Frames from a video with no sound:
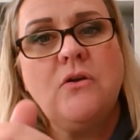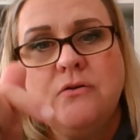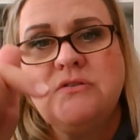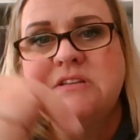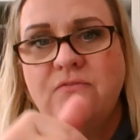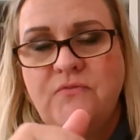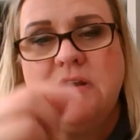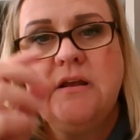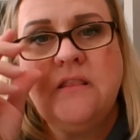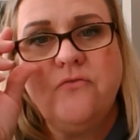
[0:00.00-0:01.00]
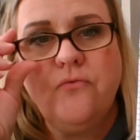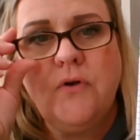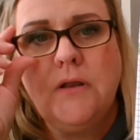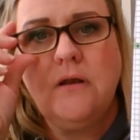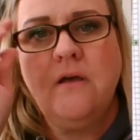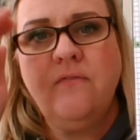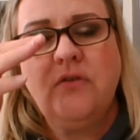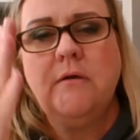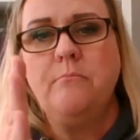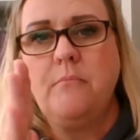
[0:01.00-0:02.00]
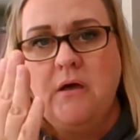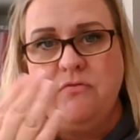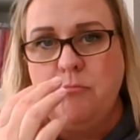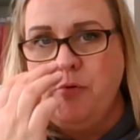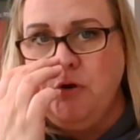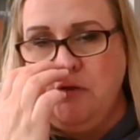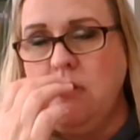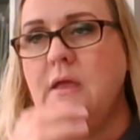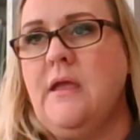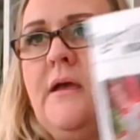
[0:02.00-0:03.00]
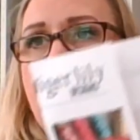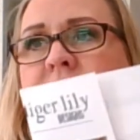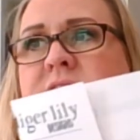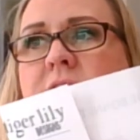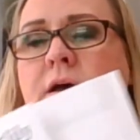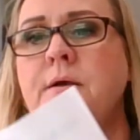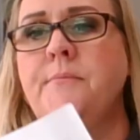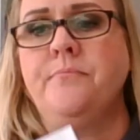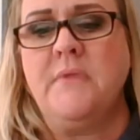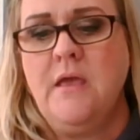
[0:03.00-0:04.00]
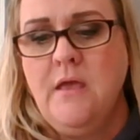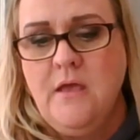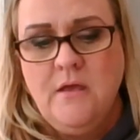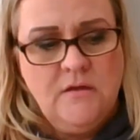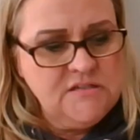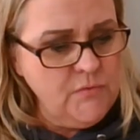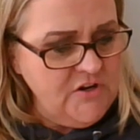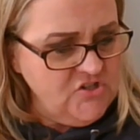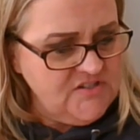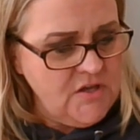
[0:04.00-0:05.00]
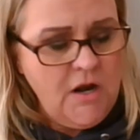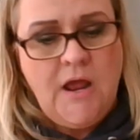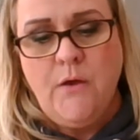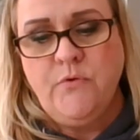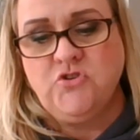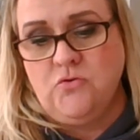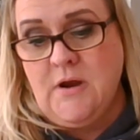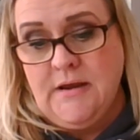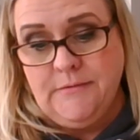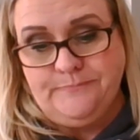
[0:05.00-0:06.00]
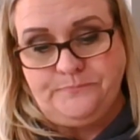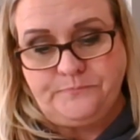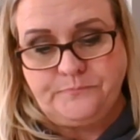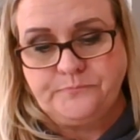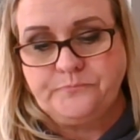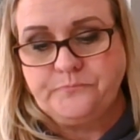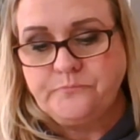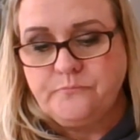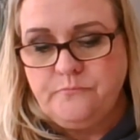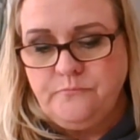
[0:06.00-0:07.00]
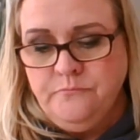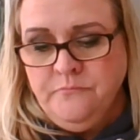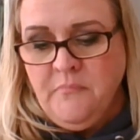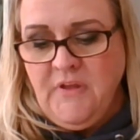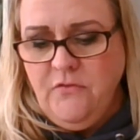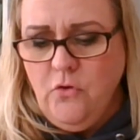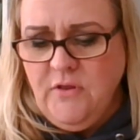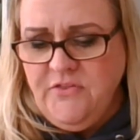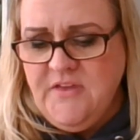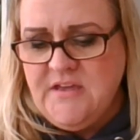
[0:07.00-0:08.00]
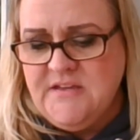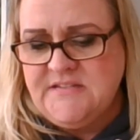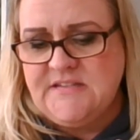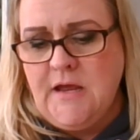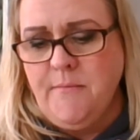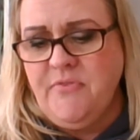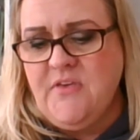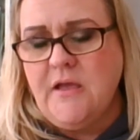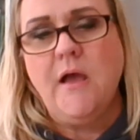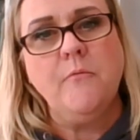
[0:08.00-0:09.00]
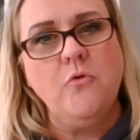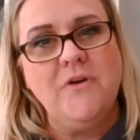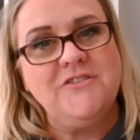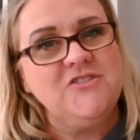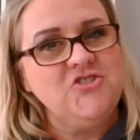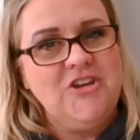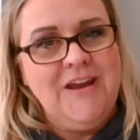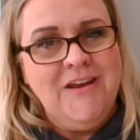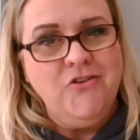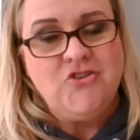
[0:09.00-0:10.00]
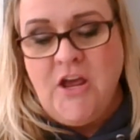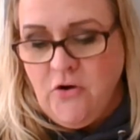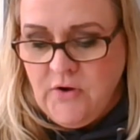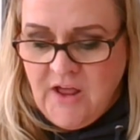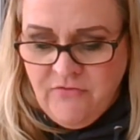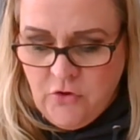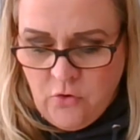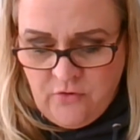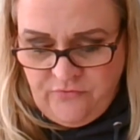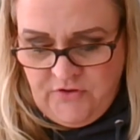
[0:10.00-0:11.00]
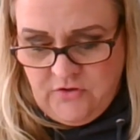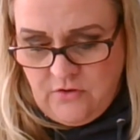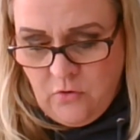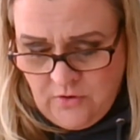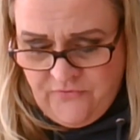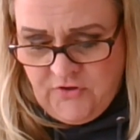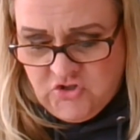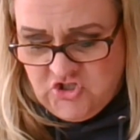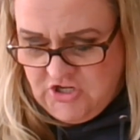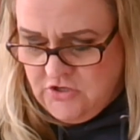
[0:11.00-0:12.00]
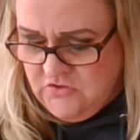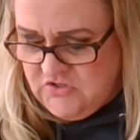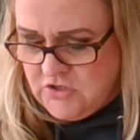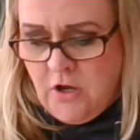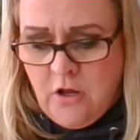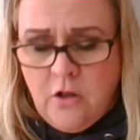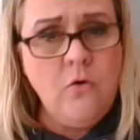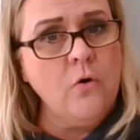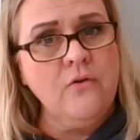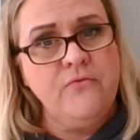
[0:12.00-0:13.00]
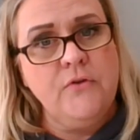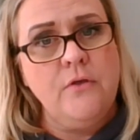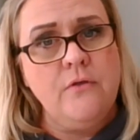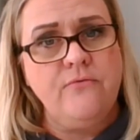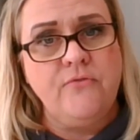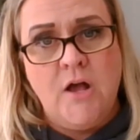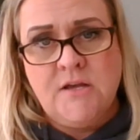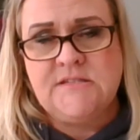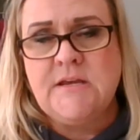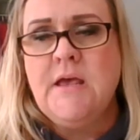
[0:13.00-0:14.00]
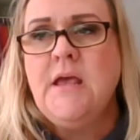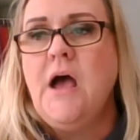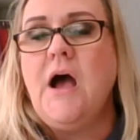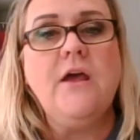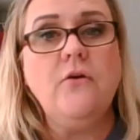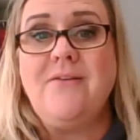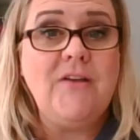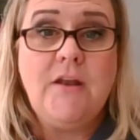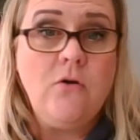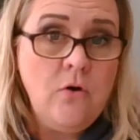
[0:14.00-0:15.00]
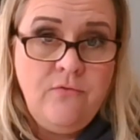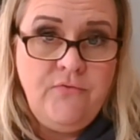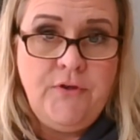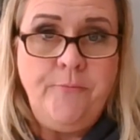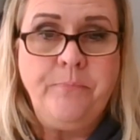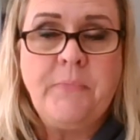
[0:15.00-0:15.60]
needles can fit in the front of the book, and so I just thought I would try it. The only thing is I think I'm going to change. I don't have the Aurifil. She used all Aurifil floss. I don't have any Aurifil.